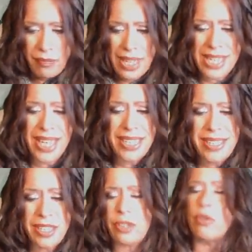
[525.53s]

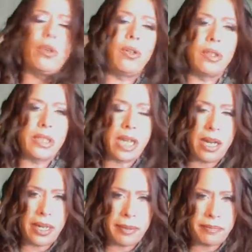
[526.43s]
19 year old
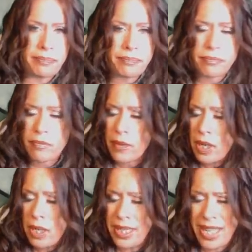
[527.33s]
um
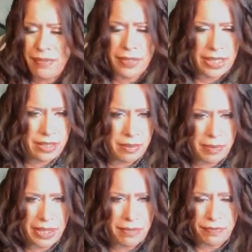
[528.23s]
not victim,
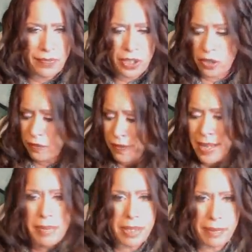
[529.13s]
but you know, a
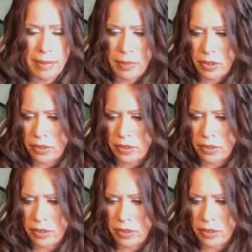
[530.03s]
family member.